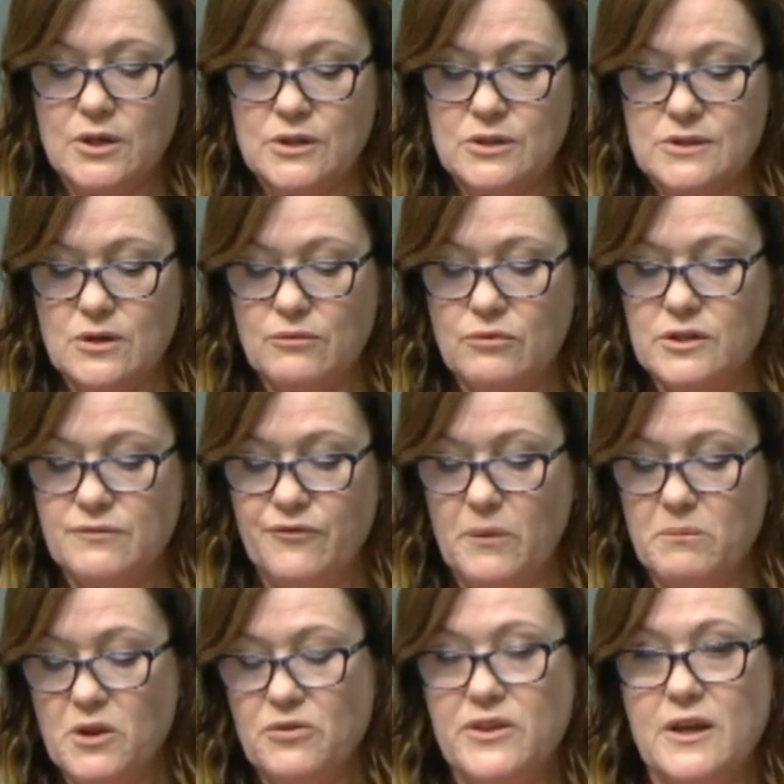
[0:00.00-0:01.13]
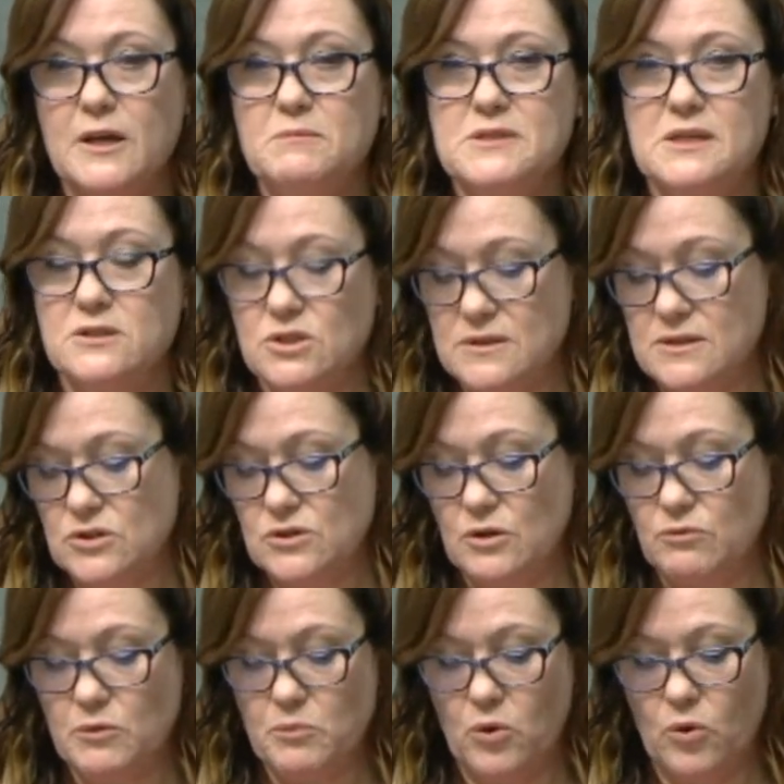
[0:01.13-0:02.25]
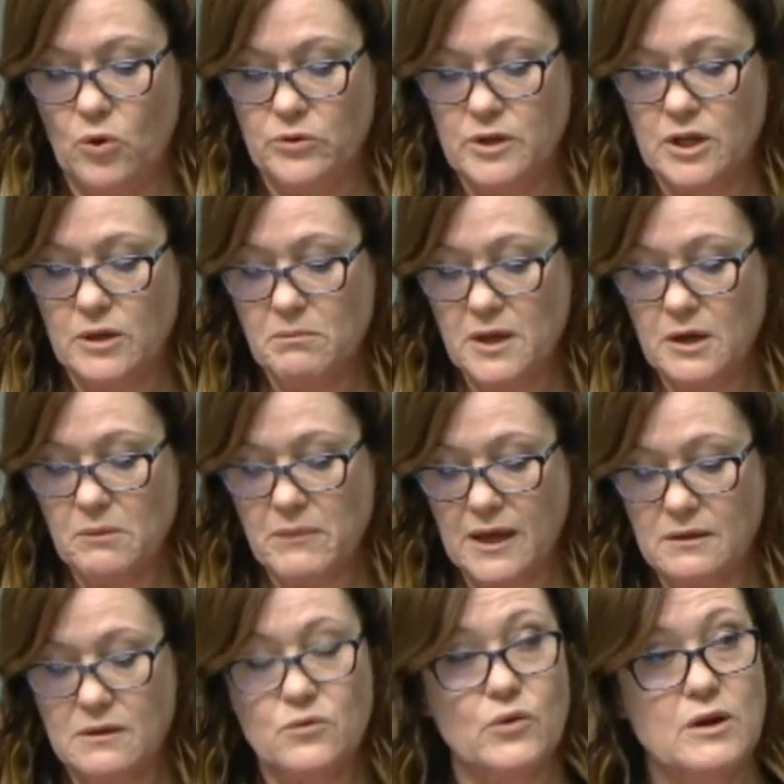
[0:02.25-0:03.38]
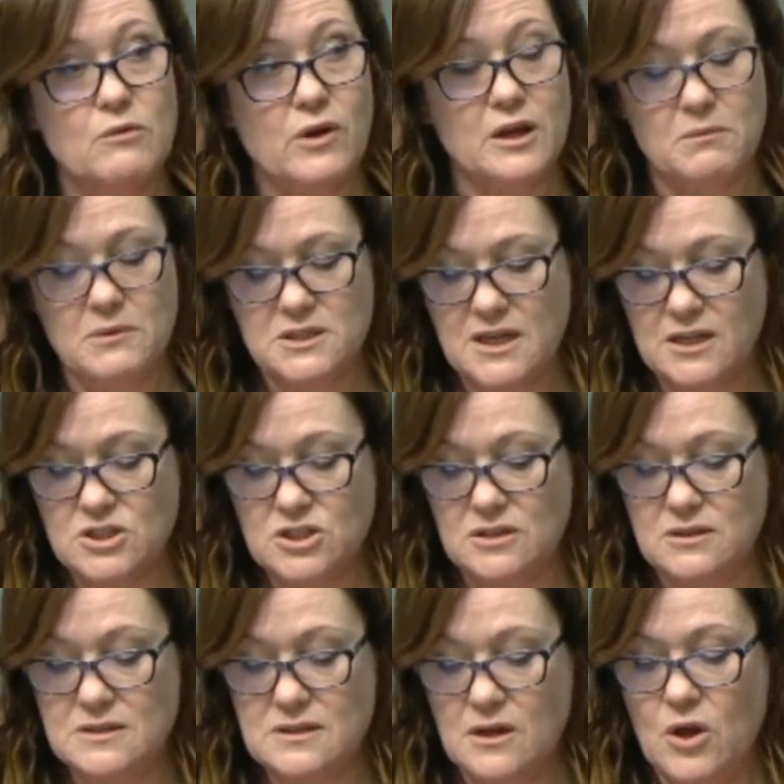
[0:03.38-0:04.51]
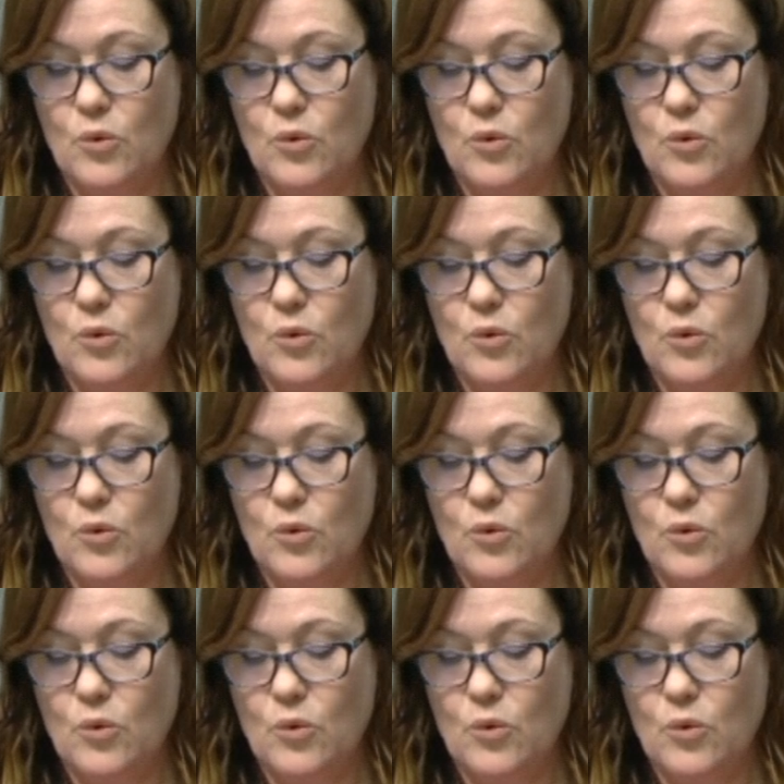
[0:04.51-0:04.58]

So from the themes and just to the report, the committee made 3 recommendations.